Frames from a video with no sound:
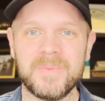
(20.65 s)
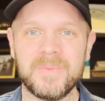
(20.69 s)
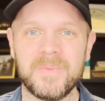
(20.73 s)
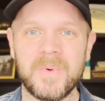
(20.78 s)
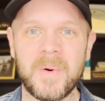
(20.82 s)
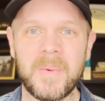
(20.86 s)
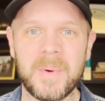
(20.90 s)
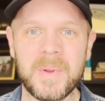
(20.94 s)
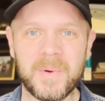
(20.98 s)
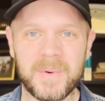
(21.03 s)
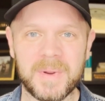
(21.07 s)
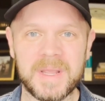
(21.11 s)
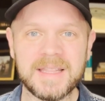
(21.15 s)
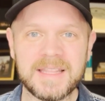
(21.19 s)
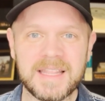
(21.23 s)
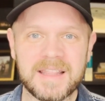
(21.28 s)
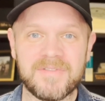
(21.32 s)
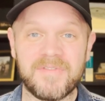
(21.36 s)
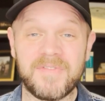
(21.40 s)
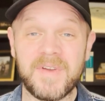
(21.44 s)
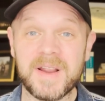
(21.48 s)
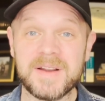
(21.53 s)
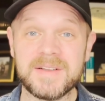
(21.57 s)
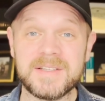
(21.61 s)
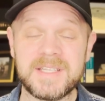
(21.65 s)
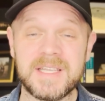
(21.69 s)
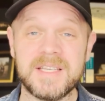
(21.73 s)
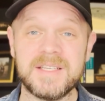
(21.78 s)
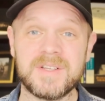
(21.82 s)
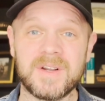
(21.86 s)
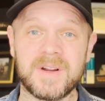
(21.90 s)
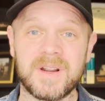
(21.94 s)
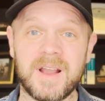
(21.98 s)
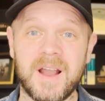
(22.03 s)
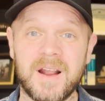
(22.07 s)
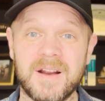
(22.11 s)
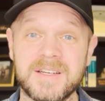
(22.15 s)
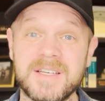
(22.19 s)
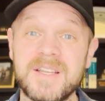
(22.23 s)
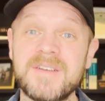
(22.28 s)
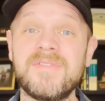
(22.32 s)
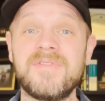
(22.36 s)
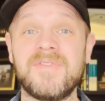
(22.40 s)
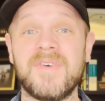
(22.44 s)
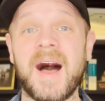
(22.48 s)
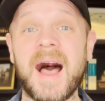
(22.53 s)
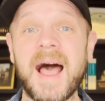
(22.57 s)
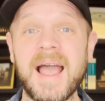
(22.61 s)
Well, we read that the Pharisees are
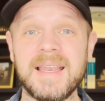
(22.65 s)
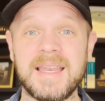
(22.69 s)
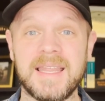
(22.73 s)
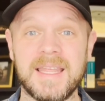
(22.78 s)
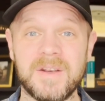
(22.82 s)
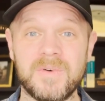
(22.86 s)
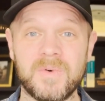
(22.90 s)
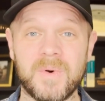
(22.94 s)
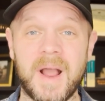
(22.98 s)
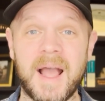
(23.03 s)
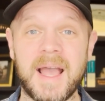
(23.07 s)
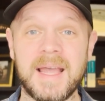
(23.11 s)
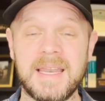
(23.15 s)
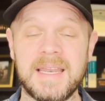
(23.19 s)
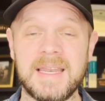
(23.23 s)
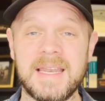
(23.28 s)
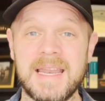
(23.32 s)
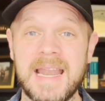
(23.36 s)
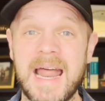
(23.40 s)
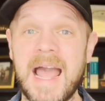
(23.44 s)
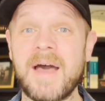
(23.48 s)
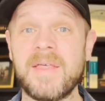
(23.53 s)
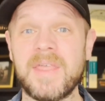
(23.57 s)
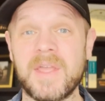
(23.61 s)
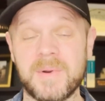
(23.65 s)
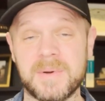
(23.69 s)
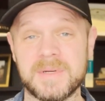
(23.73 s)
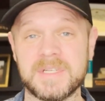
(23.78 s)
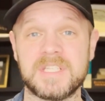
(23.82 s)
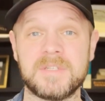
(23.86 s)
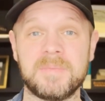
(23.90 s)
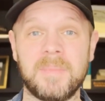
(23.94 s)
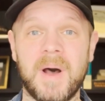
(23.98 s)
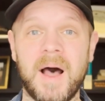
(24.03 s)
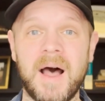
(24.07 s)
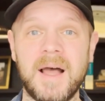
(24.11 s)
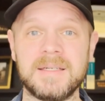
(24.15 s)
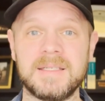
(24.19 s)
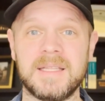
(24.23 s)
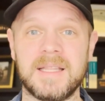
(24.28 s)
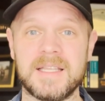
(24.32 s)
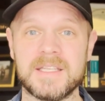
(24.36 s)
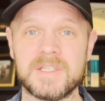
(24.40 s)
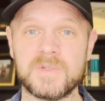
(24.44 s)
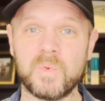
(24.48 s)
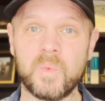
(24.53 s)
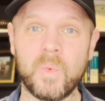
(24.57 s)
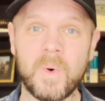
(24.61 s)
divided, right, in how they respond to
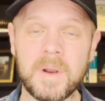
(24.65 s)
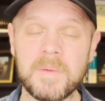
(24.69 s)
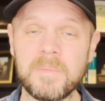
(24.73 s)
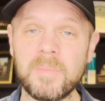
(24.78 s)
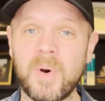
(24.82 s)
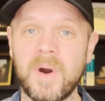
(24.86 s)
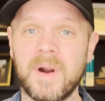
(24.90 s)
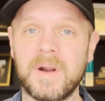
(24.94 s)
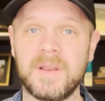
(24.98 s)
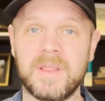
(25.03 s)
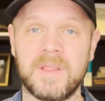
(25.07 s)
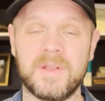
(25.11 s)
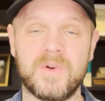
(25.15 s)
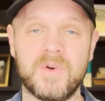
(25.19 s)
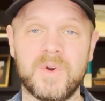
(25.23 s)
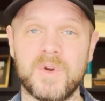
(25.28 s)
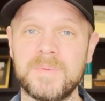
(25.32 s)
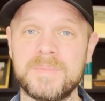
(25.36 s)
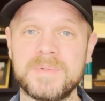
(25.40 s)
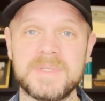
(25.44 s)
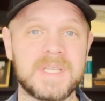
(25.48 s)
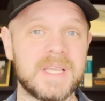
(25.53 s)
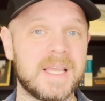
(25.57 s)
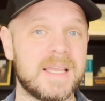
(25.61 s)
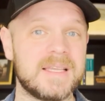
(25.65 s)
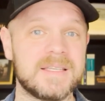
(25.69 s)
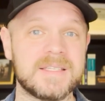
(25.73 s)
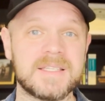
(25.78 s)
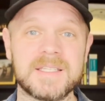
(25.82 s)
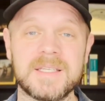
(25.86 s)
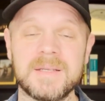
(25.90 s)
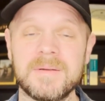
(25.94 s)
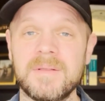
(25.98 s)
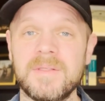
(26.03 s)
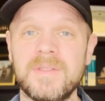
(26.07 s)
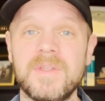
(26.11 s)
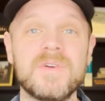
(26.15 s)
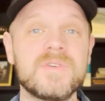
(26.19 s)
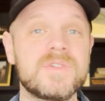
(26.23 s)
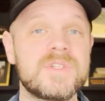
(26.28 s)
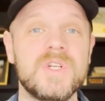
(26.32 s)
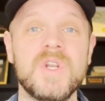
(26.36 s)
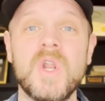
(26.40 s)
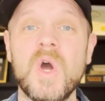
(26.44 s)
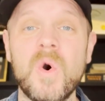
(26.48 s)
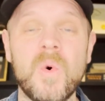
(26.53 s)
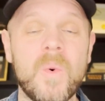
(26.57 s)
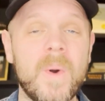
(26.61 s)
this. One part of the group says,
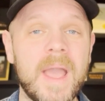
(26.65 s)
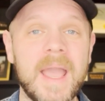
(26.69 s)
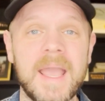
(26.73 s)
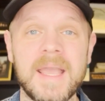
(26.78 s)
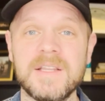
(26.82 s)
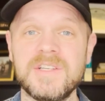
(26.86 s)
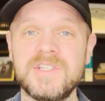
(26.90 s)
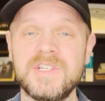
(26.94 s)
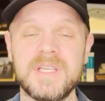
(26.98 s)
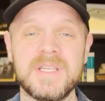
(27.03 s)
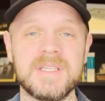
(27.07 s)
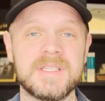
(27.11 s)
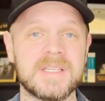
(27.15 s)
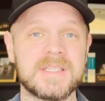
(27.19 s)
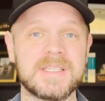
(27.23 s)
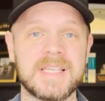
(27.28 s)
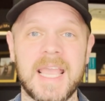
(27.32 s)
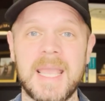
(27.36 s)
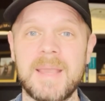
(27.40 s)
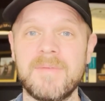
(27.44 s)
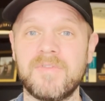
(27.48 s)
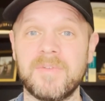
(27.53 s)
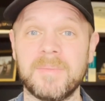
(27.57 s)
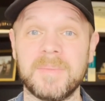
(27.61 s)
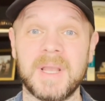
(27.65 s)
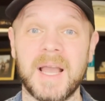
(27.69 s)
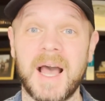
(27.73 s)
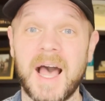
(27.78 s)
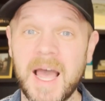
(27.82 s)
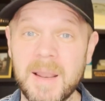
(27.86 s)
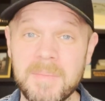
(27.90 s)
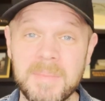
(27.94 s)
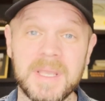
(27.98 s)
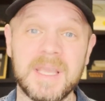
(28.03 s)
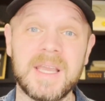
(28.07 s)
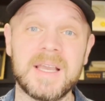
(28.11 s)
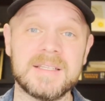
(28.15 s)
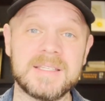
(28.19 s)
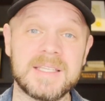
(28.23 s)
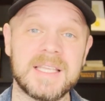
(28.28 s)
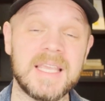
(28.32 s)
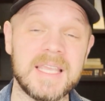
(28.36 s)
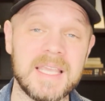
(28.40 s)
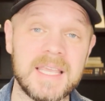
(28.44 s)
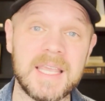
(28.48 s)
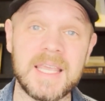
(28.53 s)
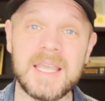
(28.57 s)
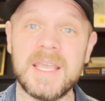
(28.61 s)
there's no way Jesus came from God because
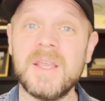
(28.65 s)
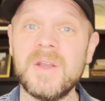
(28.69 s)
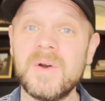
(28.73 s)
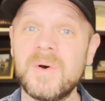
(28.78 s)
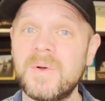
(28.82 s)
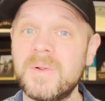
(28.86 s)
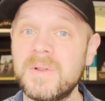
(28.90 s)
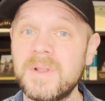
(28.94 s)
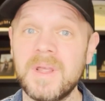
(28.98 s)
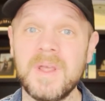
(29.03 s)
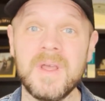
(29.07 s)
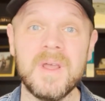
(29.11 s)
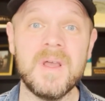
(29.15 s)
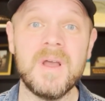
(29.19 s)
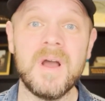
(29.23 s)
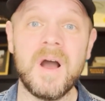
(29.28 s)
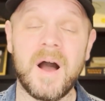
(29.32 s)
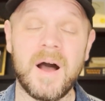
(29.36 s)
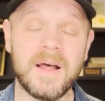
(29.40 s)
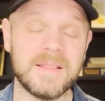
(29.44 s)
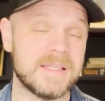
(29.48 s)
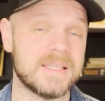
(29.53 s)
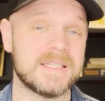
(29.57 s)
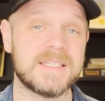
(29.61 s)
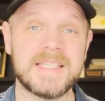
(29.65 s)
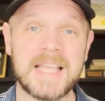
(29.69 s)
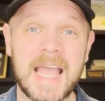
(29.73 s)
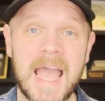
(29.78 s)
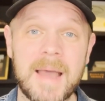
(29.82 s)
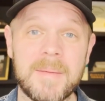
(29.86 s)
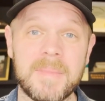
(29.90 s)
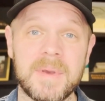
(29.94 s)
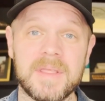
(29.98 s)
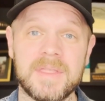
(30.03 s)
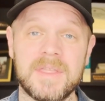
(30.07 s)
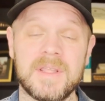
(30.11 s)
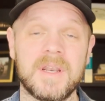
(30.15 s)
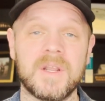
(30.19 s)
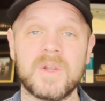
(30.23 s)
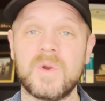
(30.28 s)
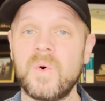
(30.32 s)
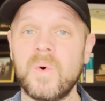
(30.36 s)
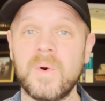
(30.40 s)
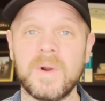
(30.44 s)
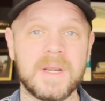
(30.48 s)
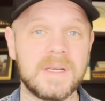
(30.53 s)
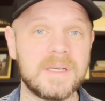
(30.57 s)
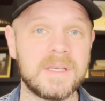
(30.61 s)
he healed on the Sabbath. And
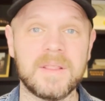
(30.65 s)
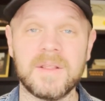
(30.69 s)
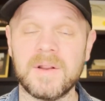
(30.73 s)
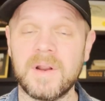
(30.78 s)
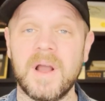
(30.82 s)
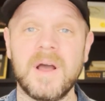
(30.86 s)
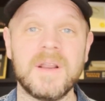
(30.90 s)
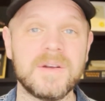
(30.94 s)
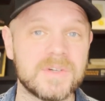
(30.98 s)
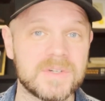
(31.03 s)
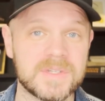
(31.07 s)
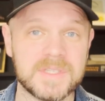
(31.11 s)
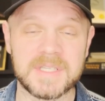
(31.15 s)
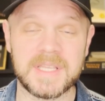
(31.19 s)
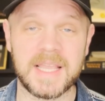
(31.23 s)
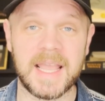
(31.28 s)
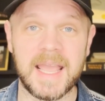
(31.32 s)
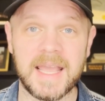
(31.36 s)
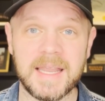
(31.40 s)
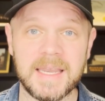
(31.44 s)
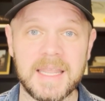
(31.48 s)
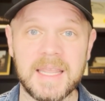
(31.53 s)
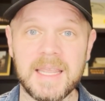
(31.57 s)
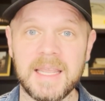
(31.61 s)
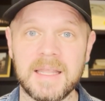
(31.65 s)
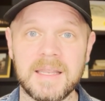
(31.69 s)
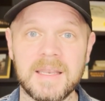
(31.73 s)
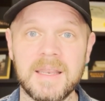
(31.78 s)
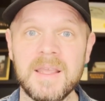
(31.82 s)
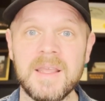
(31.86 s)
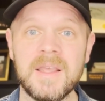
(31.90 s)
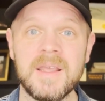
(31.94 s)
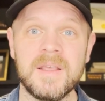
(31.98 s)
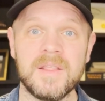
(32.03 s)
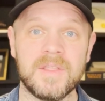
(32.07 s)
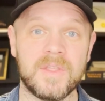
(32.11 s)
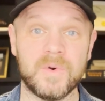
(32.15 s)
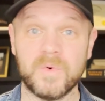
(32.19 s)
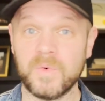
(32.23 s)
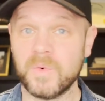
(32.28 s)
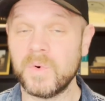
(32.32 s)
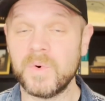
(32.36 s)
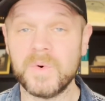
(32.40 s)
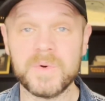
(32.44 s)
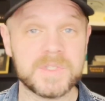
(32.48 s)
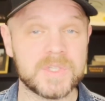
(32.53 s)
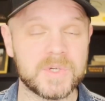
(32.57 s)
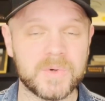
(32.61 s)
according to their understanding and the
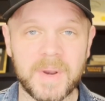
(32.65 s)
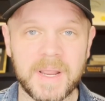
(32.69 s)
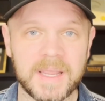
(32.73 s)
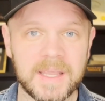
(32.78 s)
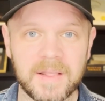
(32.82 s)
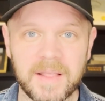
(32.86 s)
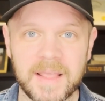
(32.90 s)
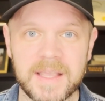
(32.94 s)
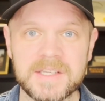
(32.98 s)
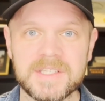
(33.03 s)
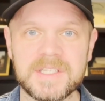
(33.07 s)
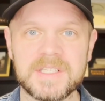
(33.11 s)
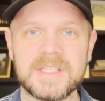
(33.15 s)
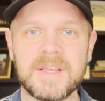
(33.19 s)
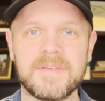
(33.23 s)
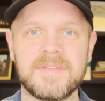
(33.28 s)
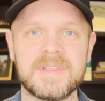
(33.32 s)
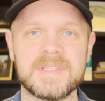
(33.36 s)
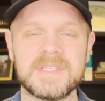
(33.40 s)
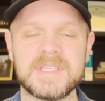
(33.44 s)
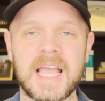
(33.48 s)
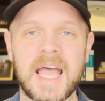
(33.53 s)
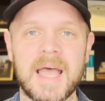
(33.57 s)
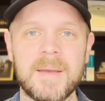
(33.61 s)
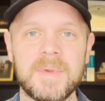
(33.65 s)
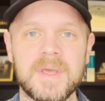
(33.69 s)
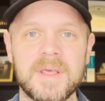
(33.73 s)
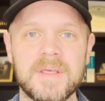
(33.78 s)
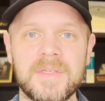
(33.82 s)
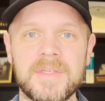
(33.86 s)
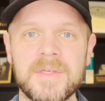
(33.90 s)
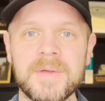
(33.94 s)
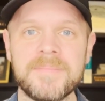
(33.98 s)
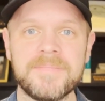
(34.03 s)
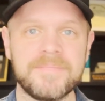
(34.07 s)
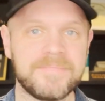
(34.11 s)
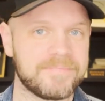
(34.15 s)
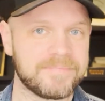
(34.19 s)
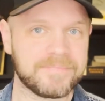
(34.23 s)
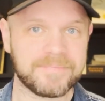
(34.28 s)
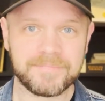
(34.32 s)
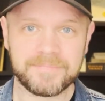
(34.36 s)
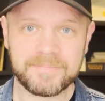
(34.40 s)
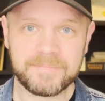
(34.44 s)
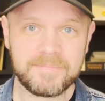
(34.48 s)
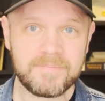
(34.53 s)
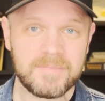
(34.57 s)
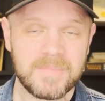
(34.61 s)
rules and regulations of the Sabbath,
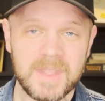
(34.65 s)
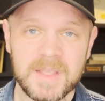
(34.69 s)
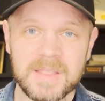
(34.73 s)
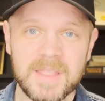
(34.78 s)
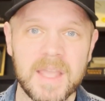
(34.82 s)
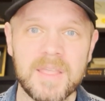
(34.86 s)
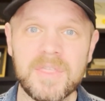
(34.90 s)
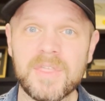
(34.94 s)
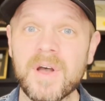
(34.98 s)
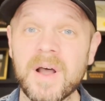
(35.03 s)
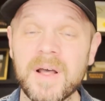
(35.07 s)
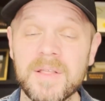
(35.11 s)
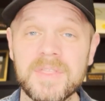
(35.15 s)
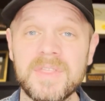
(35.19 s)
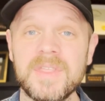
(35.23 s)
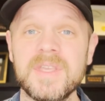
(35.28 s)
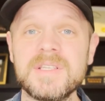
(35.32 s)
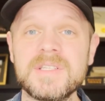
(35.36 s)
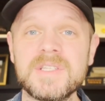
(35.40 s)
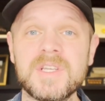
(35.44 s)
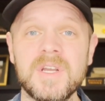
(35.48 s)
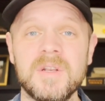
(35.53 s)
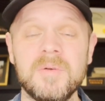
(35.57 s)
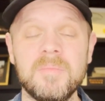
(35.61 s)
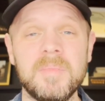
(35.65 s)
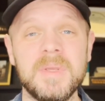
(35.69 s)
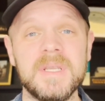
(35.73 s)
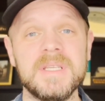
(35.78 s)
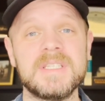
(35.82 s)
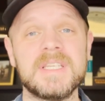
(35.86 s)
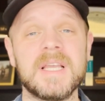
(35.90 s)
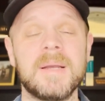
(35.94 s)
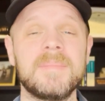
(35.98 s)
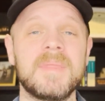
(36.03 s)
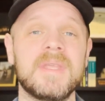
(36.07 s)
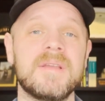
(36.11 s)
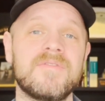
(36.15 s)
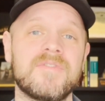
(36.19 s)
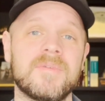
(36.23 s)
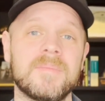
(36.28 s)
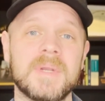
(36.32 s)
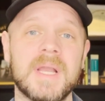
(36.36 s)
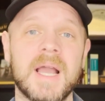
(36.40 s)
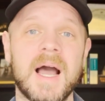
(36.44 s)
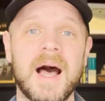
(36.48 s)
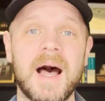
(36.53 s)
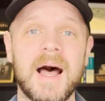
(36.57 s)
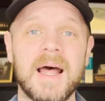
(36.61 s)
they thought this couldn't be something
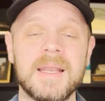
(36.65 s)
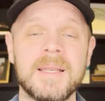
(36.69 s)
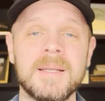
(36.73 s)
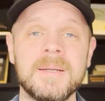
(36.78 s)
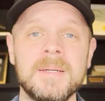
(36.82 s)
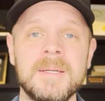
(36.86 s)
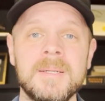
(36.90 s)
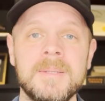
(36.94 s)
from God.